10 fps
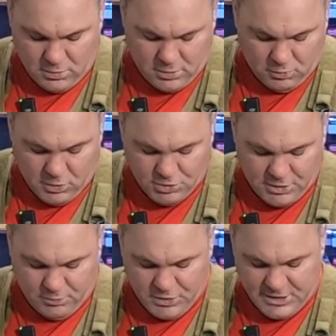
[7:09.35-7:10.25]

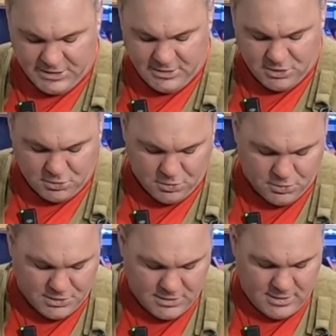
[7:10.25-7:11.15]
corrosion-resistant
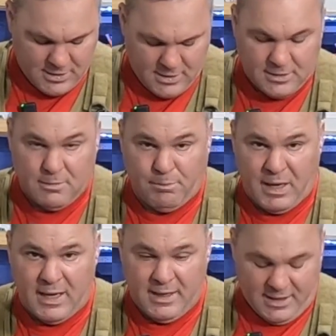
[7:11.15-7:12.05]
screws, some
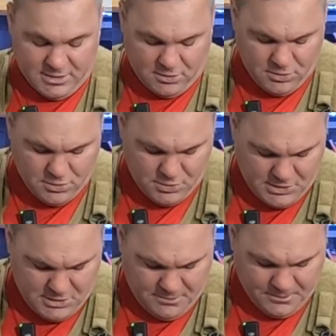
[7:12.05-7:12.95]
panhead screws,